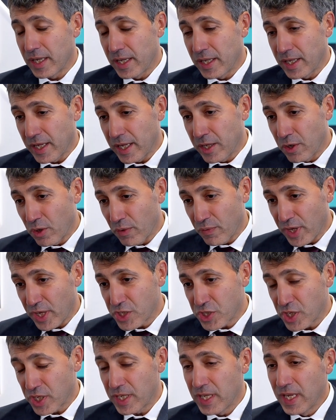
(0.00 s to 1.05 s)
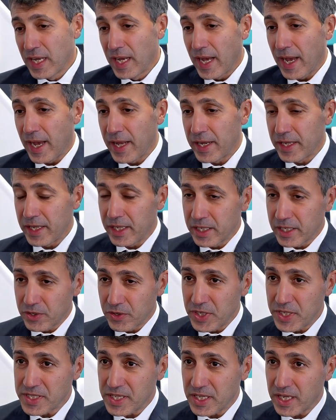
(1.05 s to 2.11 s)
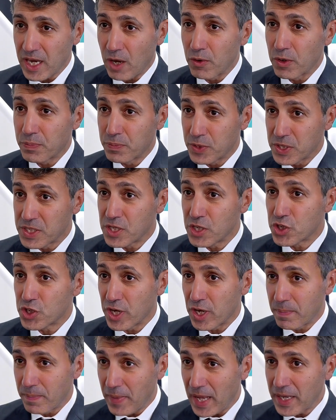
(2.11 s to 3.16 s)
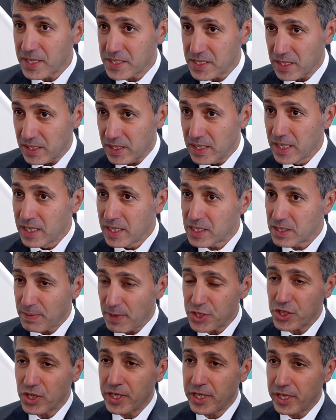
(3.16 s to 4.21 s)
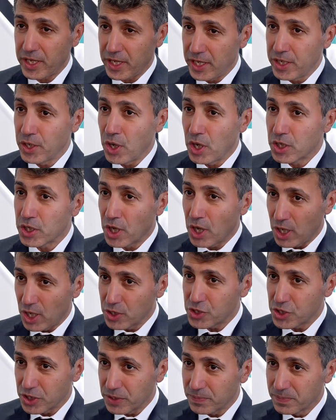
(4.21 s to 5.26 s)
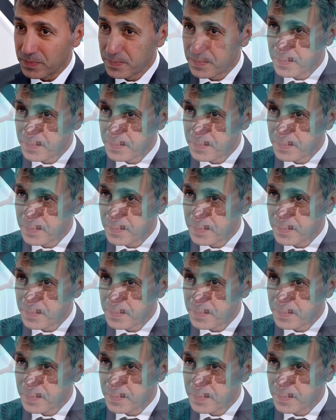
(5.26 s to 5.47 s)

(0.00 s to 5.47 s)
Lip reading: innovation and increasing our precision medicine, especially in oncology.